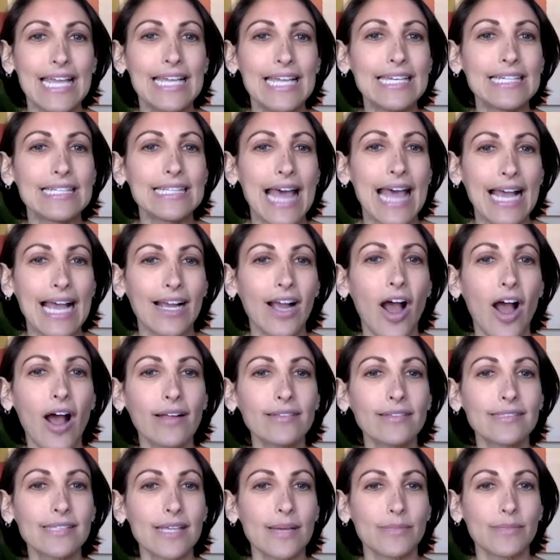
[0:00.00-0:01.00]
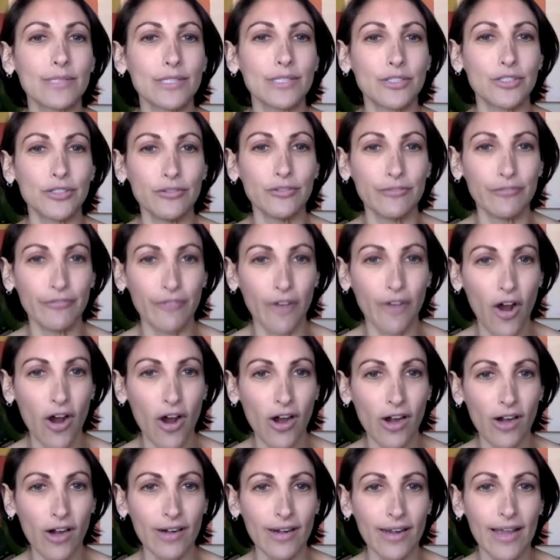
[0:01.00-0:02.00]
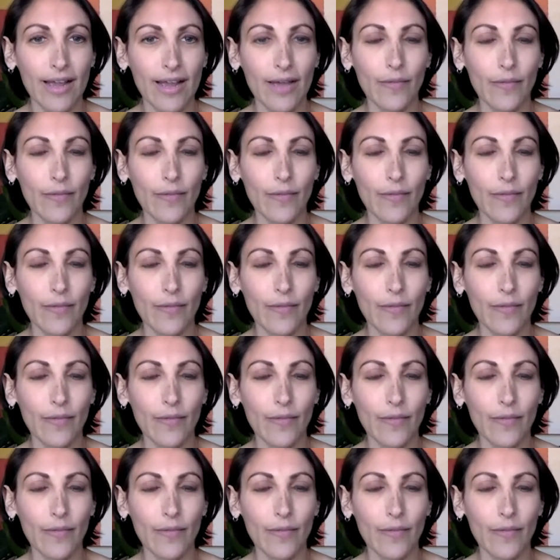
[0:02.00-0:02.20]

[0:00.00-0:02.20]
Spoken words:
like taking that concept too